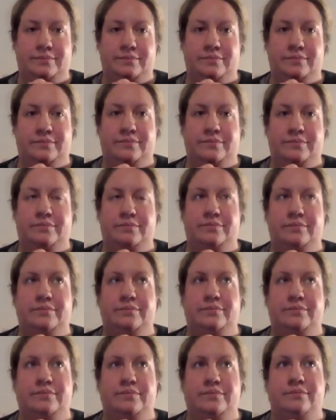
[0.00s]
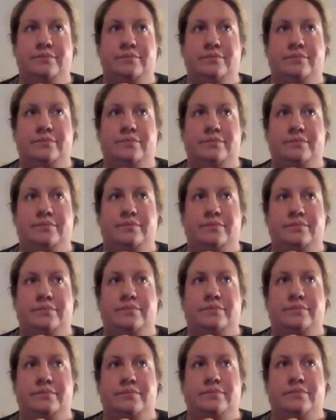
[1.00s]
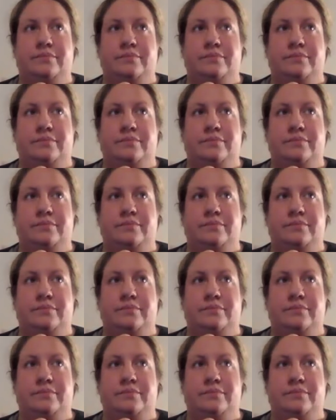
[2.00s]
[no speech]